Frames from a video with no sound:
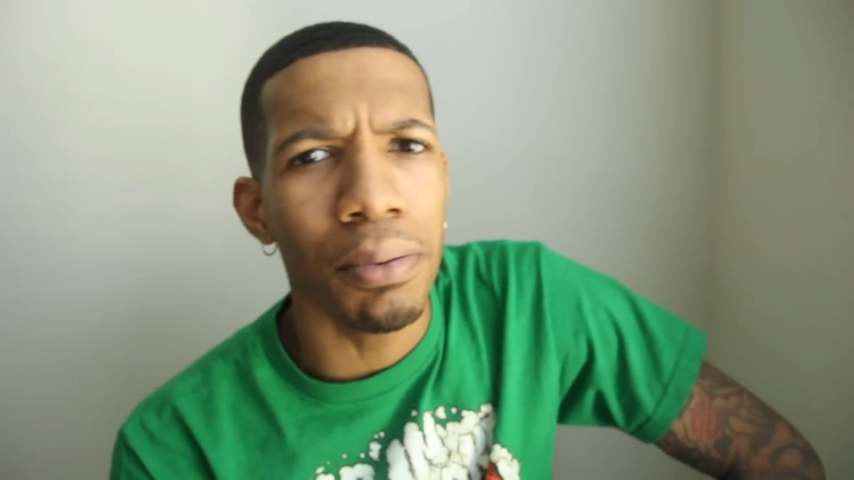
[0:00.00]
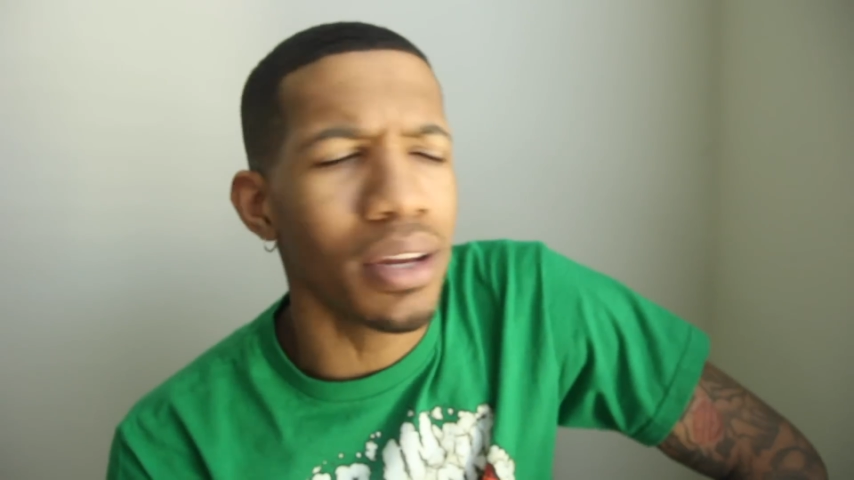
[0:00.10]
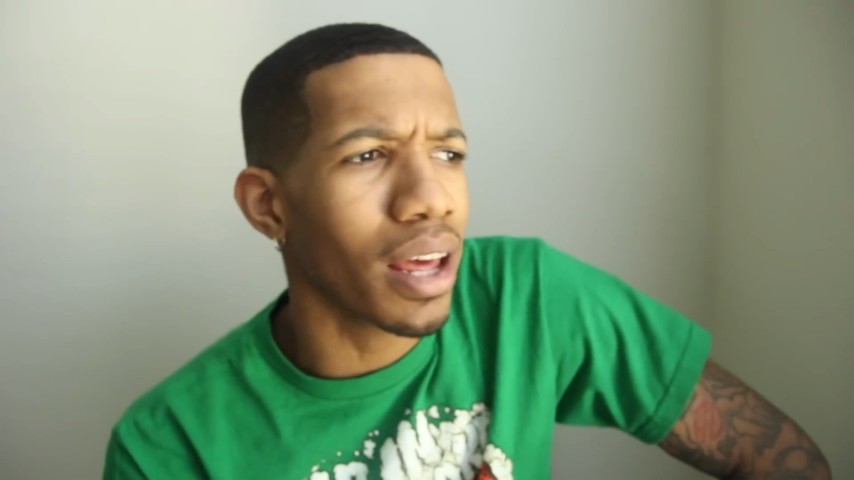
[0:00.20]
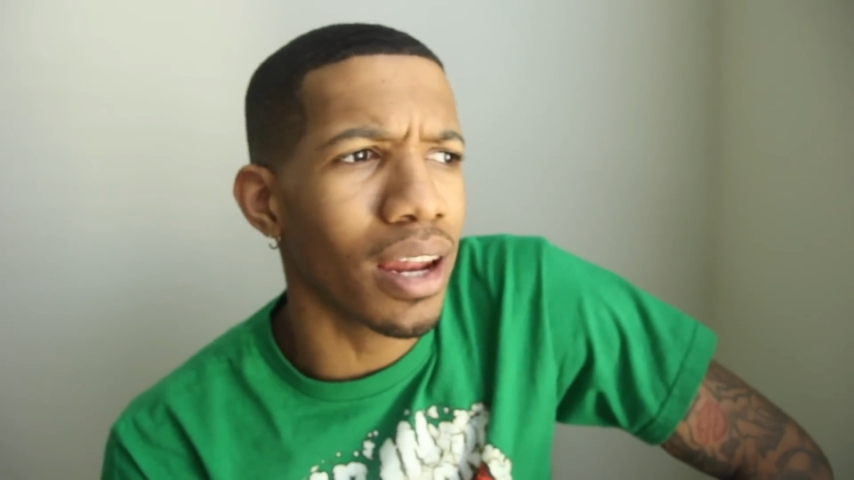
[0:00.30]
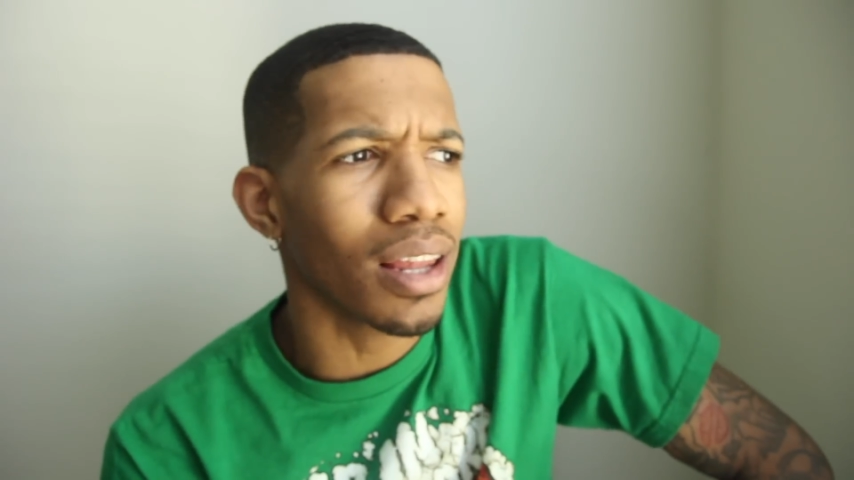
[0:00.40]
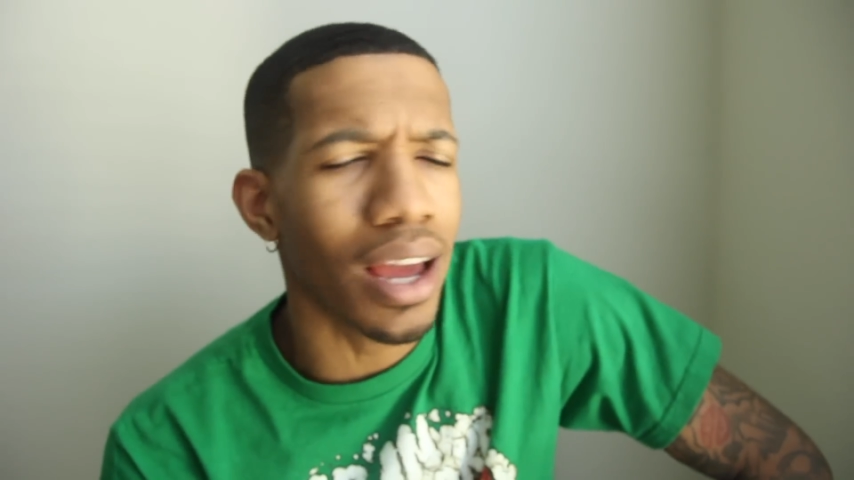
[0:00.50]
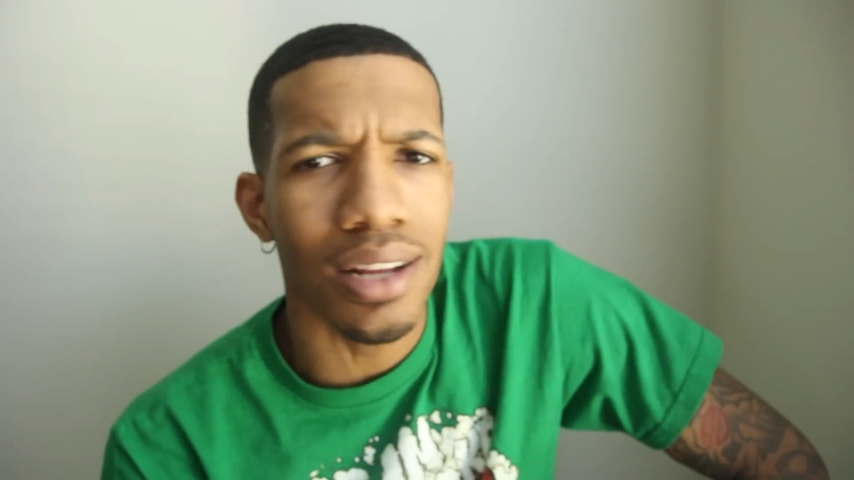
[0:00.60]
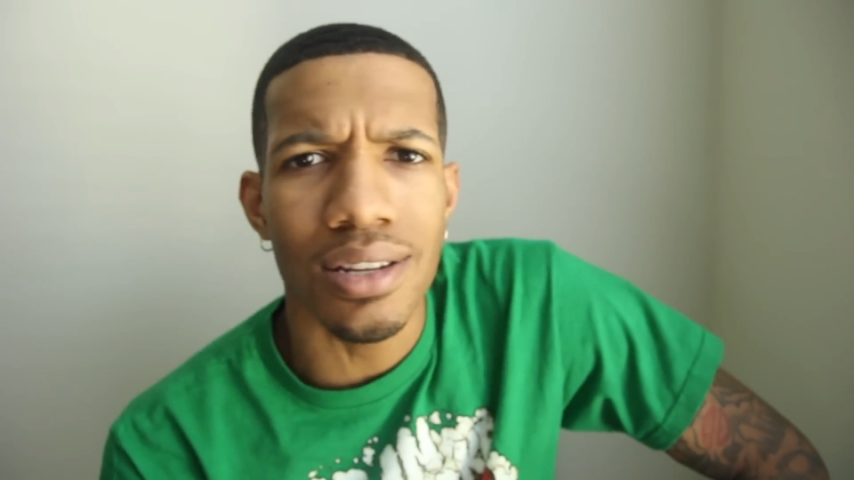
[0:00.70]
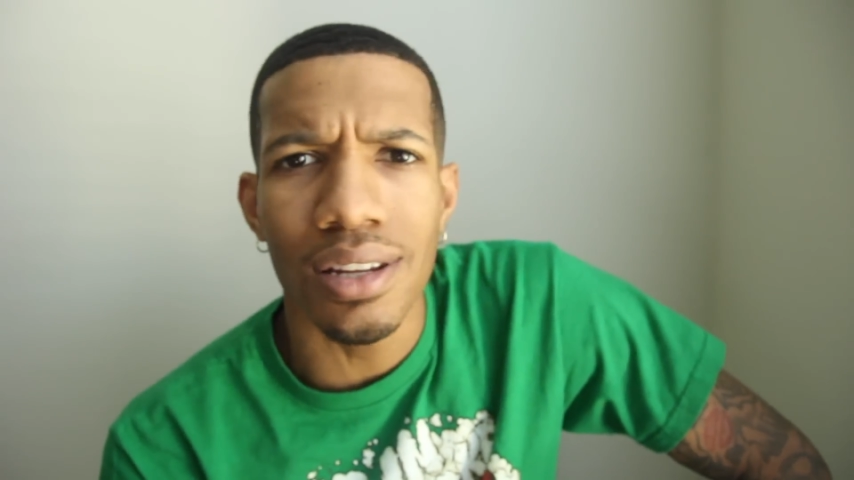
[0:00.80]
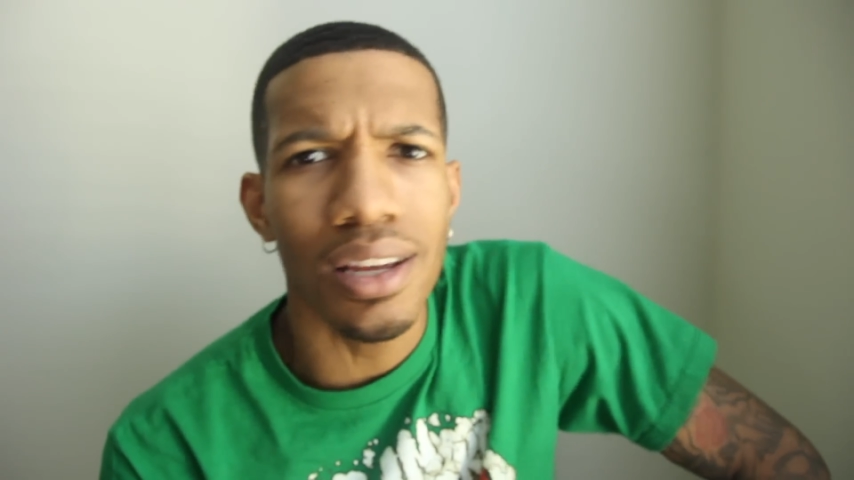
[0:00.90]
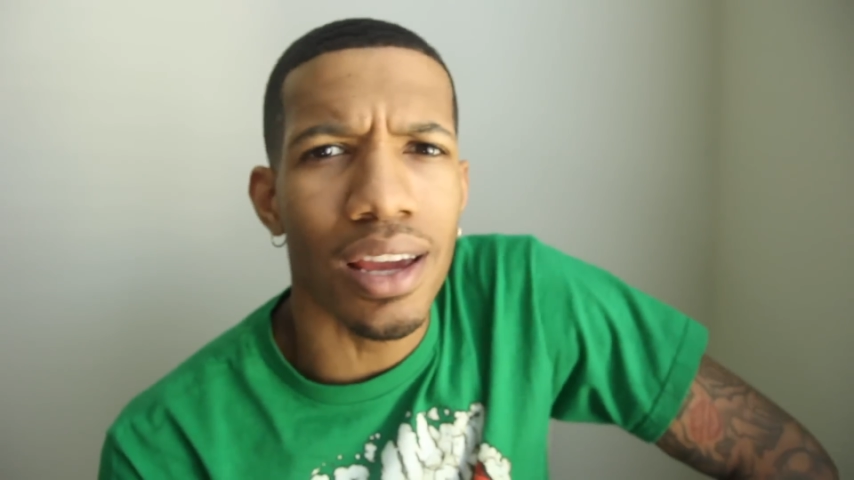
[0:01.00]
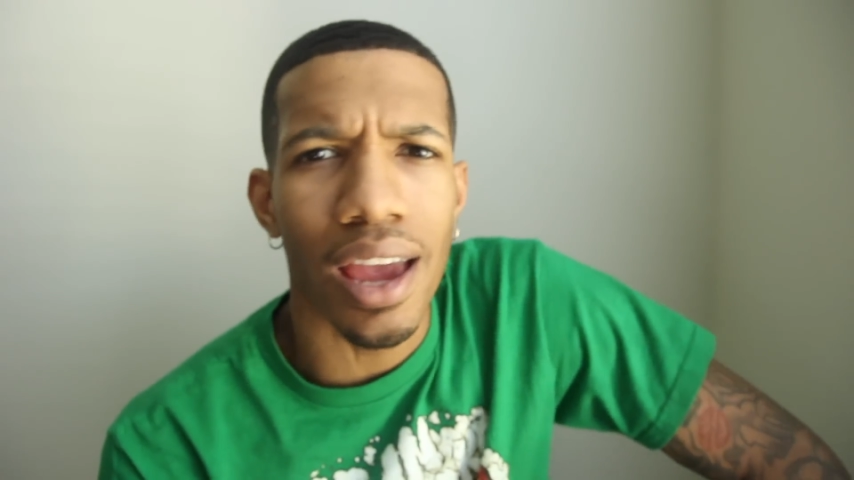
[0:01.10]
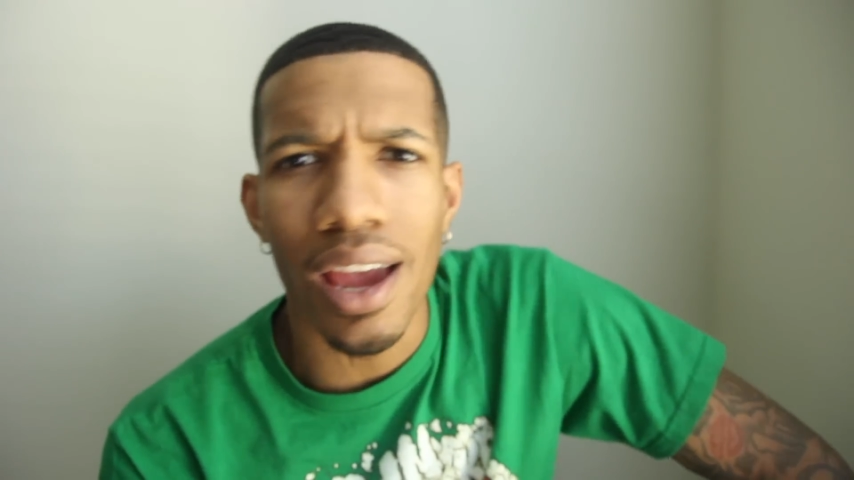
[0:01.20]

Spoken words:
it that it like to lick